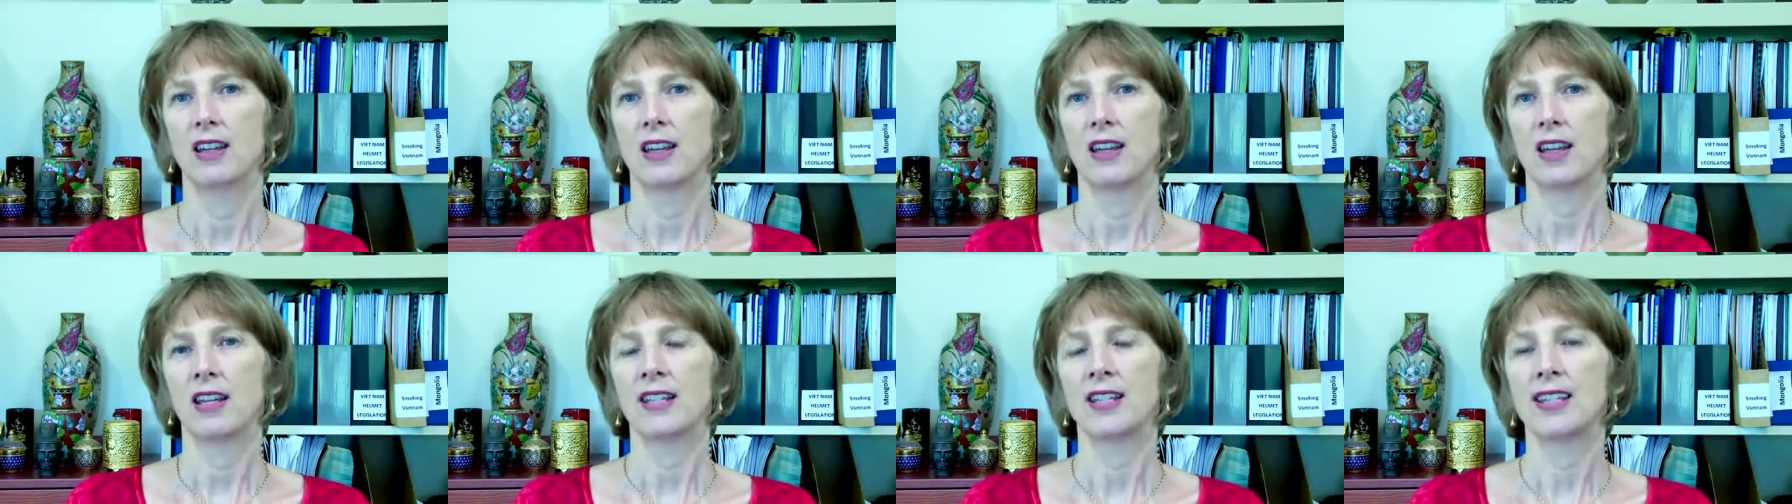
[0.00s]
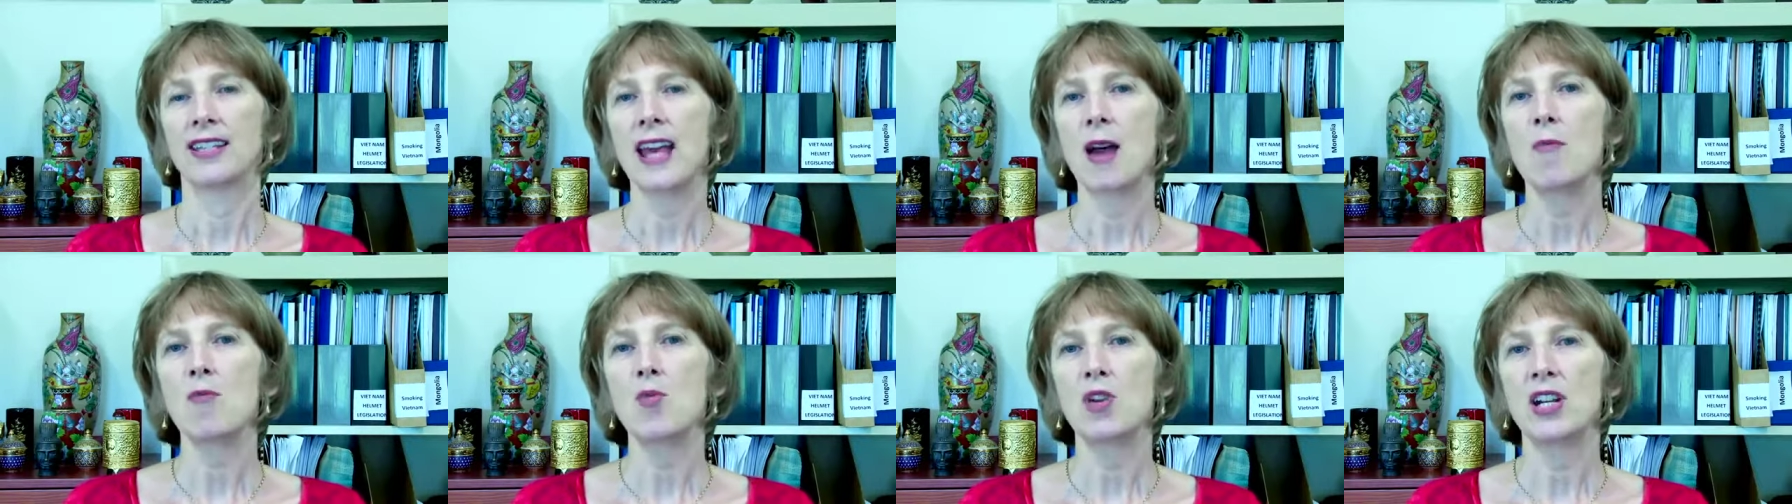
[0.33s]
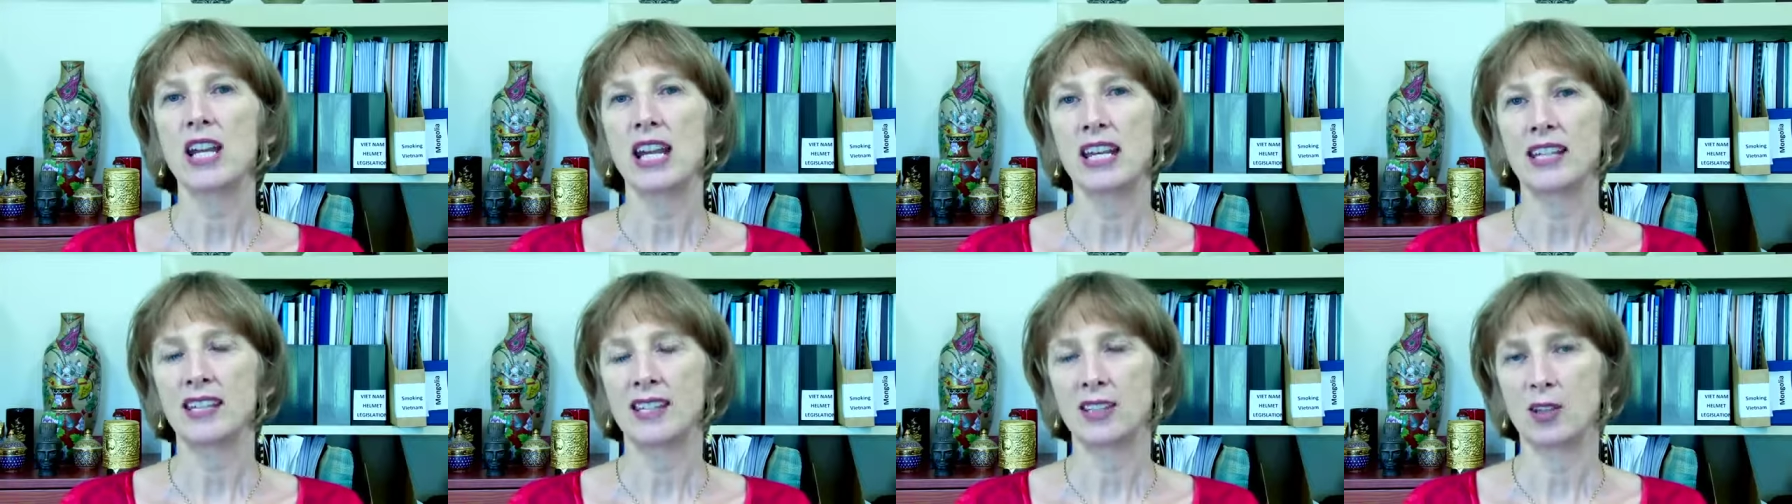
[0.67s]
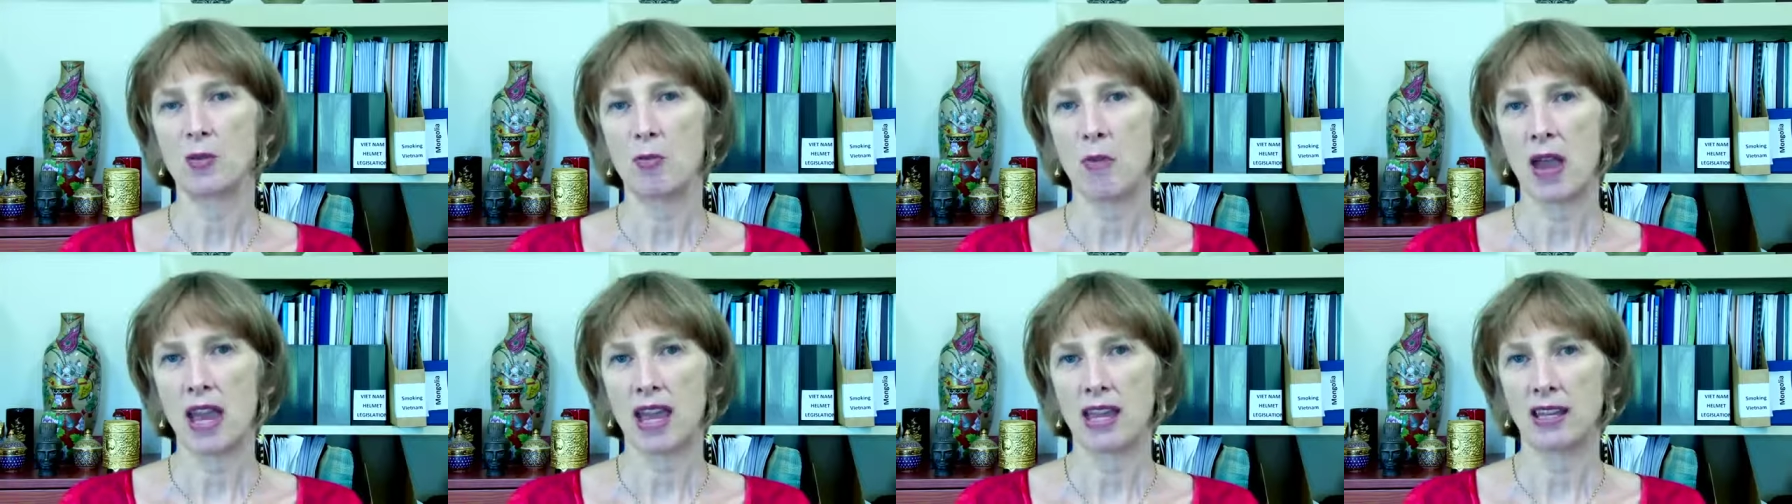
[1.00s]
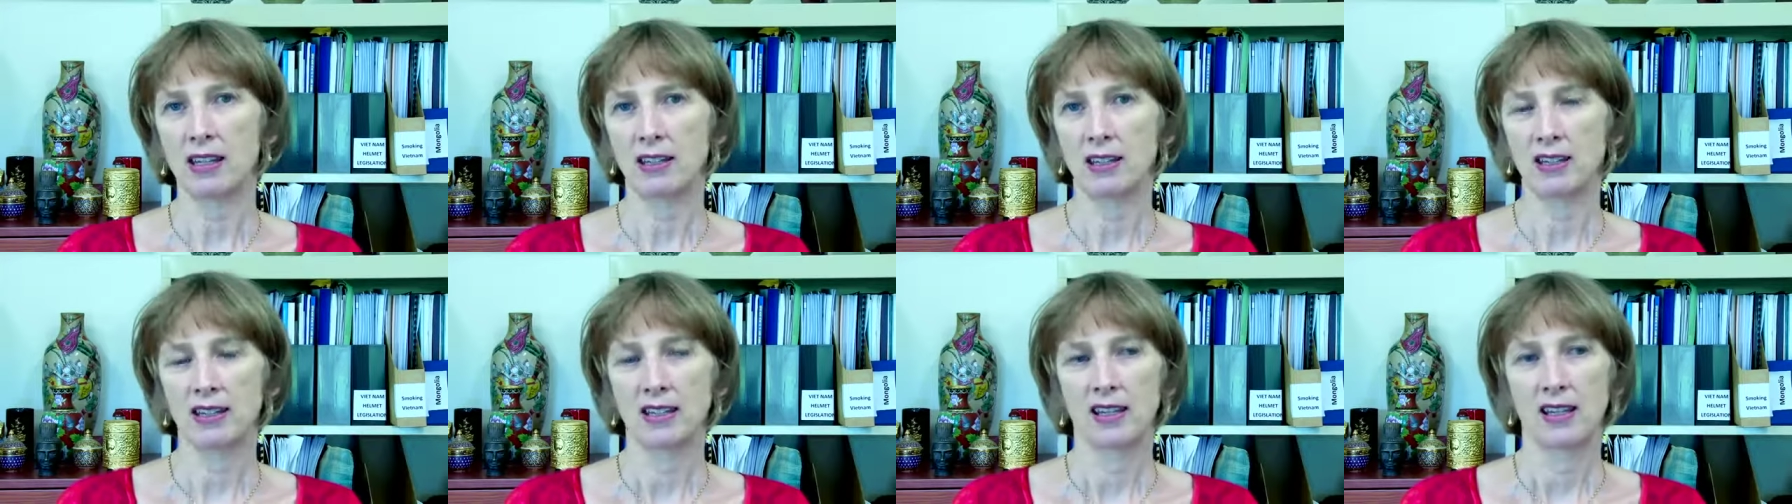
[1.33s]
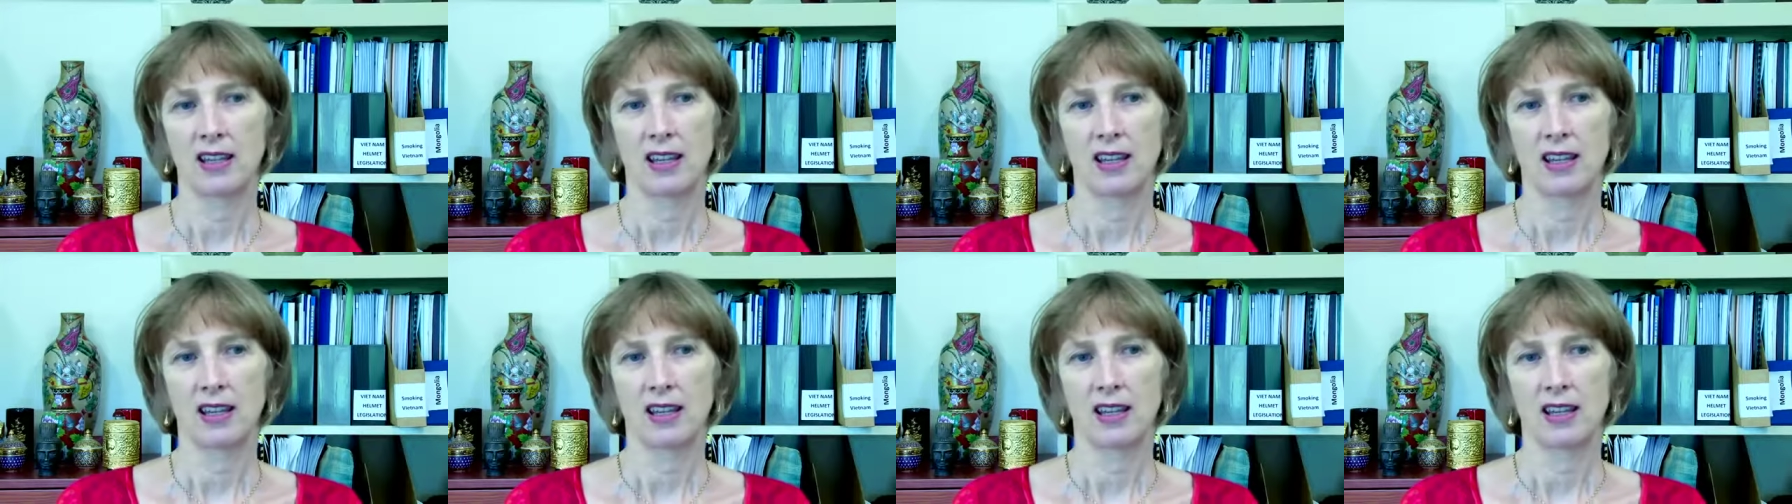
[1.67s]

And some would estimate